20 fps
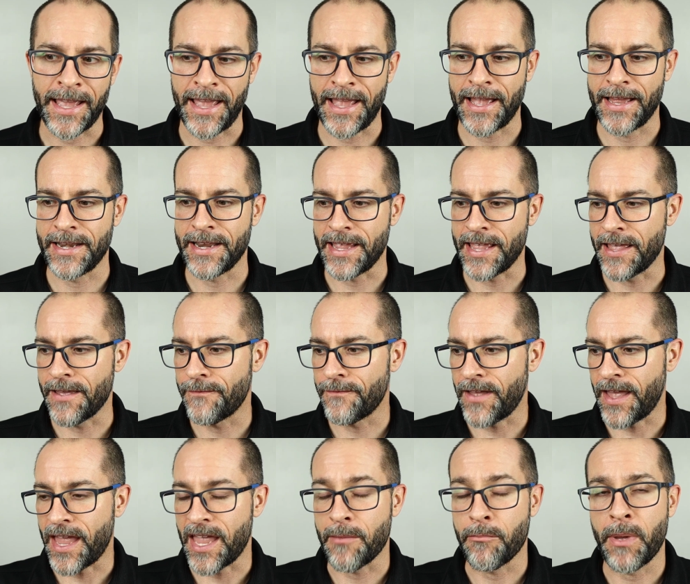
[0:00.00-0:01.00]
and
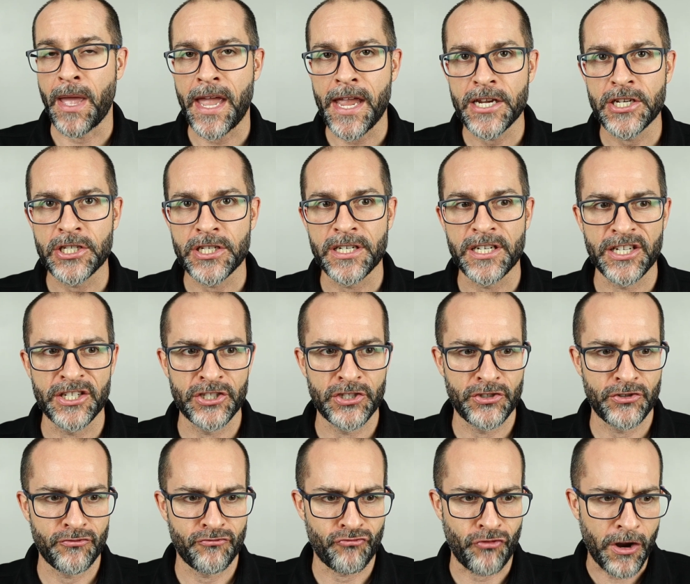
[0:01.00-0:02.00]
if a patient is
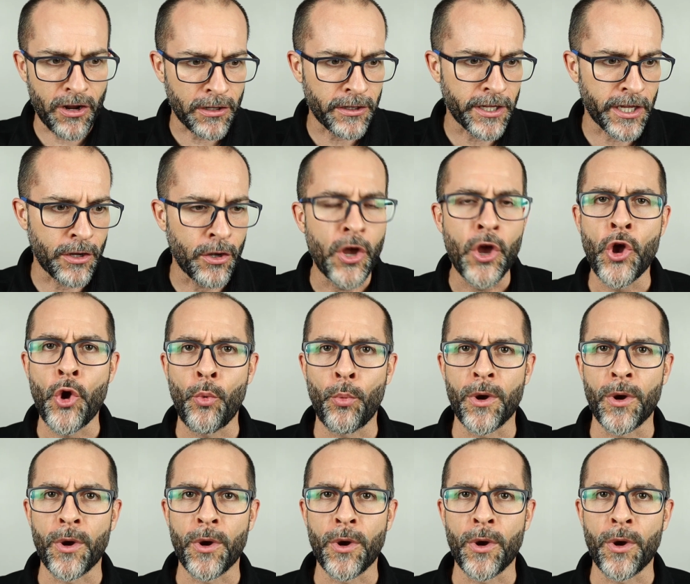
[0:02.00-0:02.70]
struggling